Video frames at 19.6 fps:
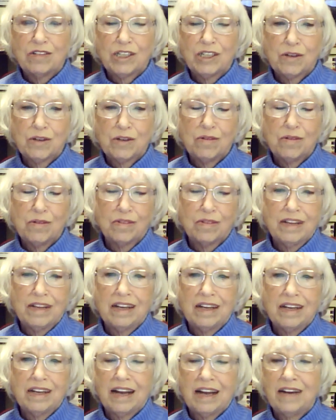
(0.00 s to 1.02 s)
So
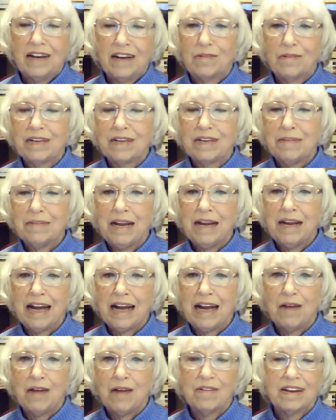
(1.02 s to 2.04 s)
they kind of really made
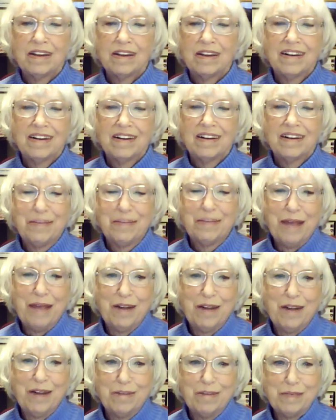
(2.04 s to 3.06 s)
out there in the
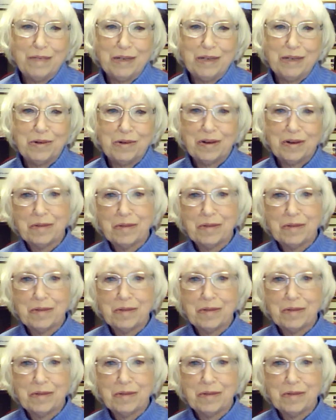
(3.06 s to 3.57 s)
bankruptcy court.